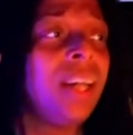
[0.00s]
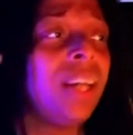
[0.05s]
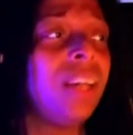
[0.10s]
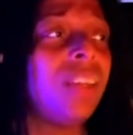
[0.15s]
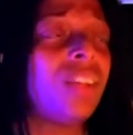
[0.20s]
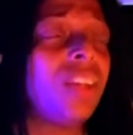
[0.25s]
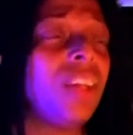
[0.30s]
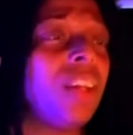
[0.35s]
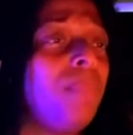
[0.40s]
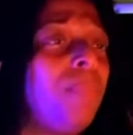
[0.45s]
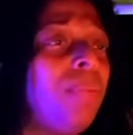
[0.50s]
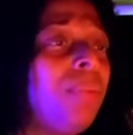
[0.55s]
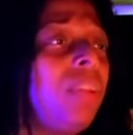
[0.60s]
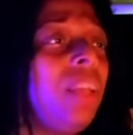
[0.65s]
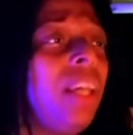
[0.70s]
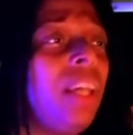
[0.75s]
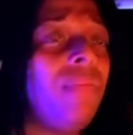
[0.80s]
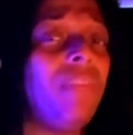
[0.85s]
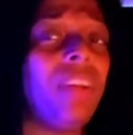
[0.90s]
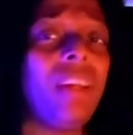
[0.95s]
instead of
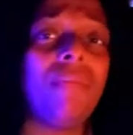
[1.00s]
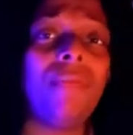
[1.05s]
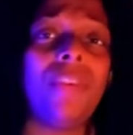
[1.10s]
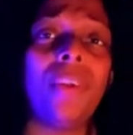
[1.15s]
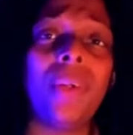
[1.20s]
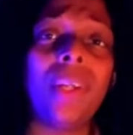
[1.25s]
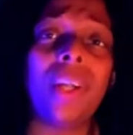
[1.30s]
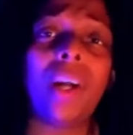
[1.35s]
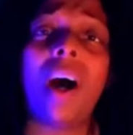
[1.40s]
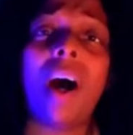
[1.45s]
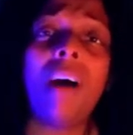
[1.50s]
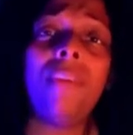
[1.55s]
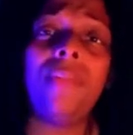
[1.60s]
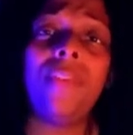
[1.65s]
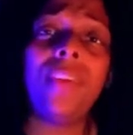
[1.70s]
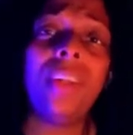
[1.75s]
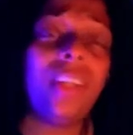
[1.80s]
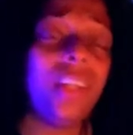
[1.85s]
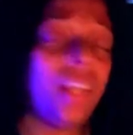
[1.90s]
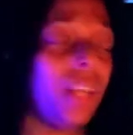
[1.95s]
believing and feeling
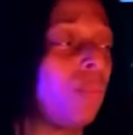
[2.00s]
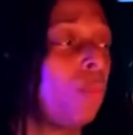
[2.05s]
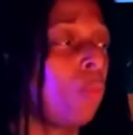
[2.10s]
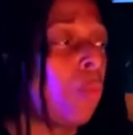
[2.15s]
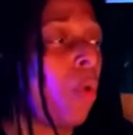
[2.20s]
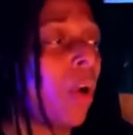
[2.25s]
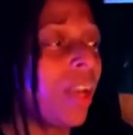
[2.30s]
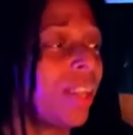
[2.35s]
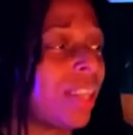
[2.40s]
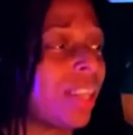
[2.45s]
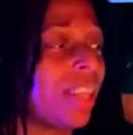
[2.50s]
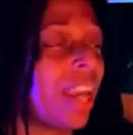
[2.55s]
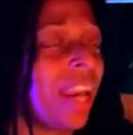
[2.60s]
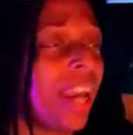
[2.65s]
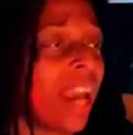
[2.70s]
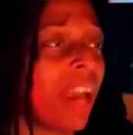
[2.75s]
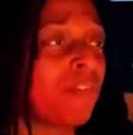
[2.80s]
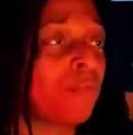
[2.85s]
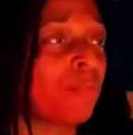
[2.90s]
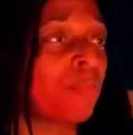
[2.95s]
confident in what they
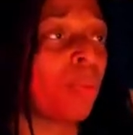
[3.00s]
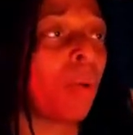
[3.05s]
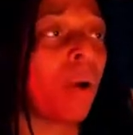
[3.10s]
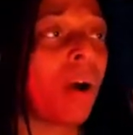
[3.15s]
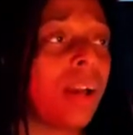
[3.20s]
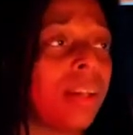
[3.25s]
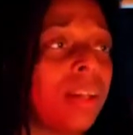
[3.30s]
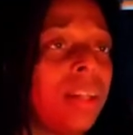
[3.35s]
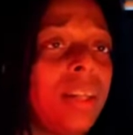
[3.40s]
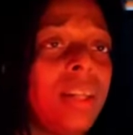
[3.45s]
have brought